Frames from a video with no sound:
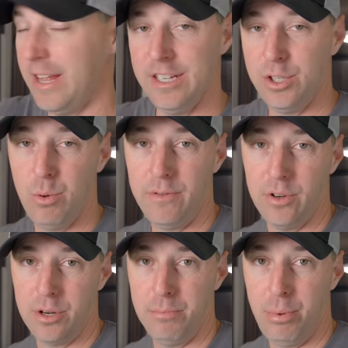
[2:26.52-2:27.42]
and this 12
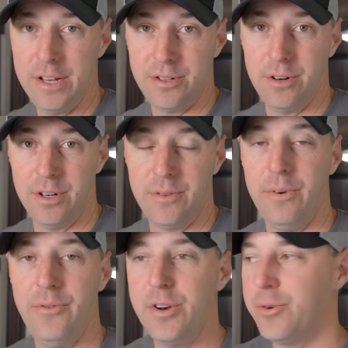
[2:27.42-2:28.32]
volt compressor
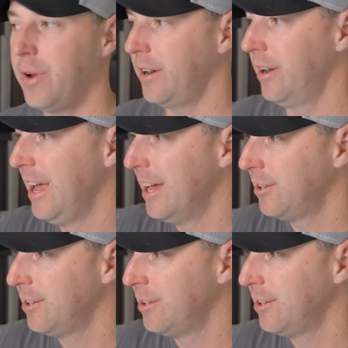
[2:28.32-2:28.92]
refrigerator